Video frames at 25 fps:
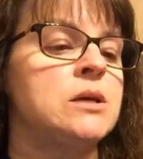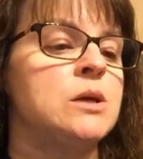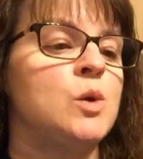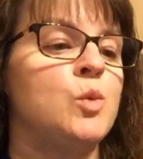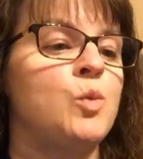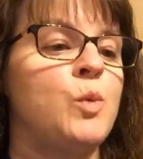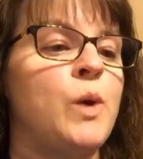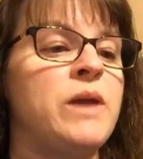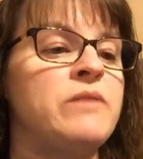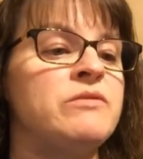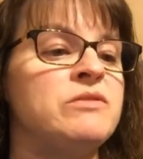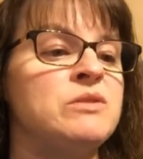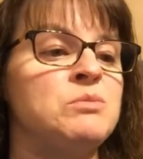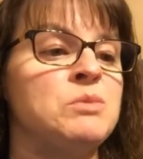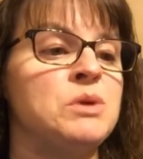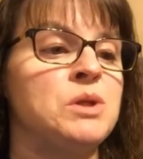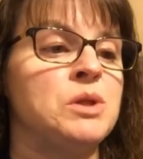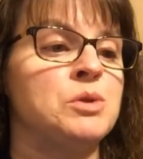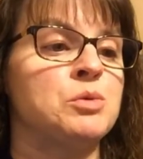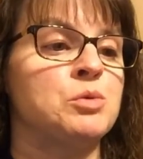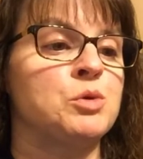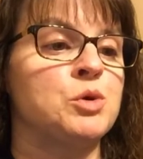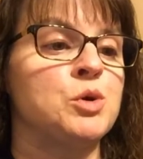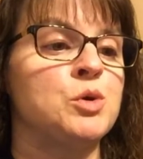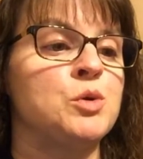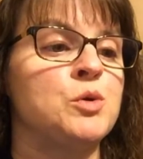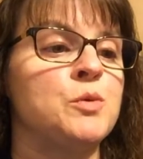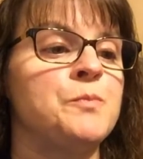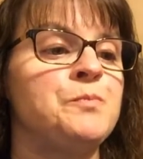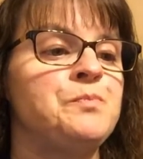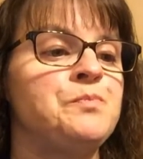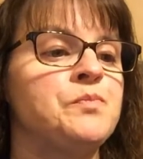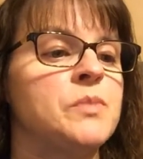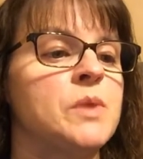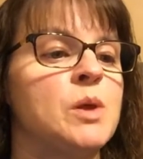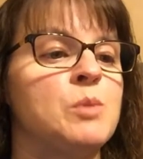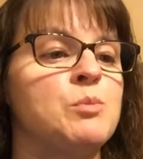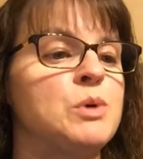waving me through,
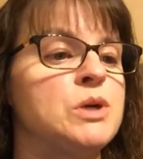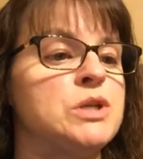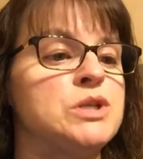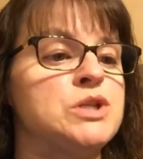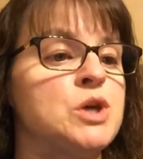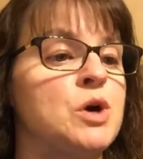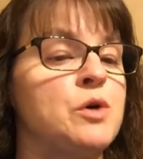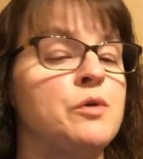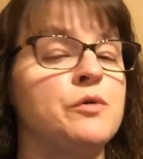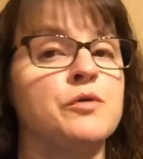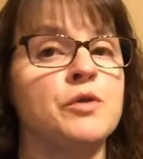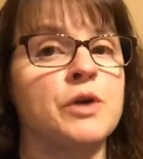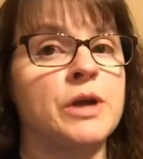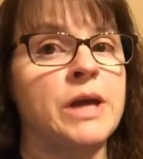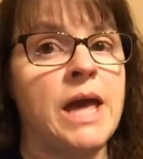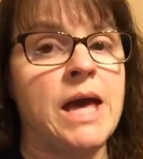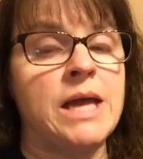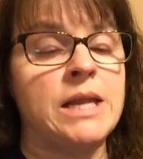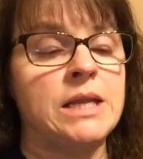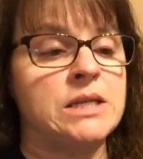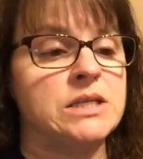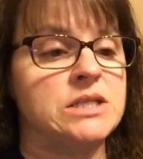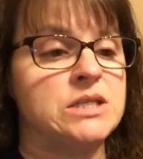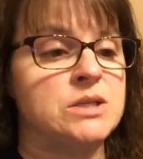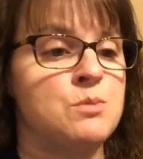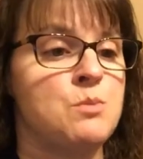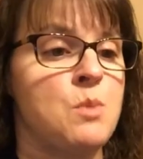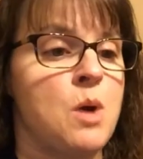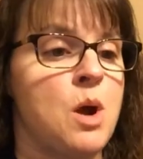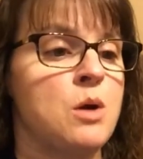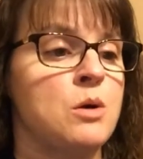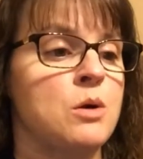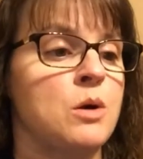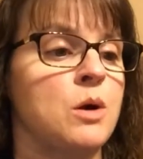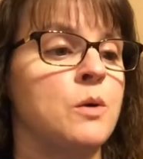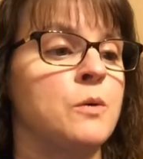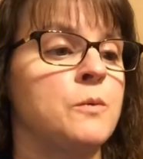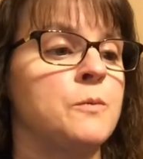but don't forget it
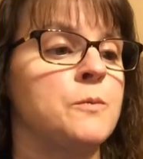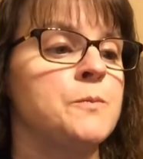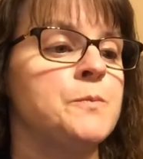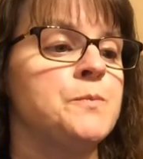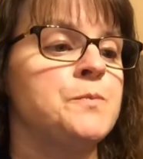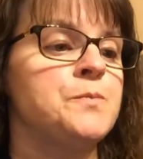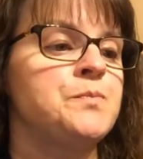tomorrow.